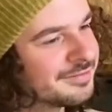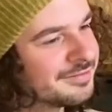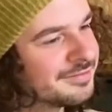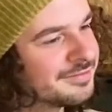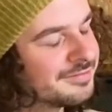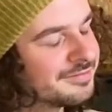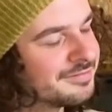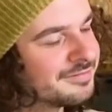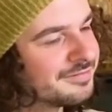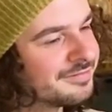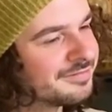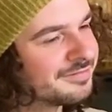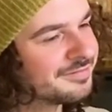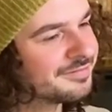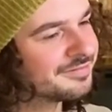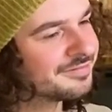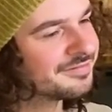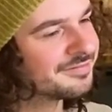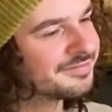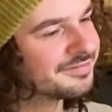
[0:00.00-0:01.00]

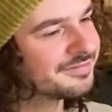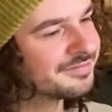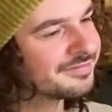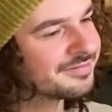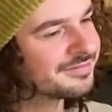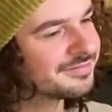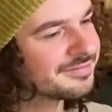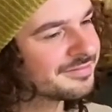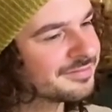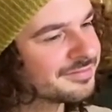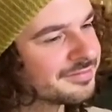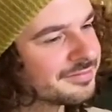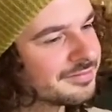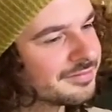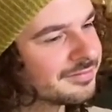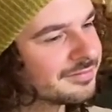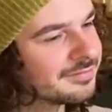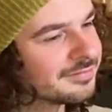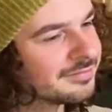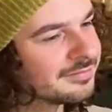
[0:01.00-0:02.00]

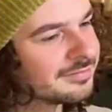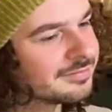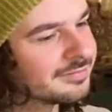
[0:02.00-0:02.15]
The person shown says nothing.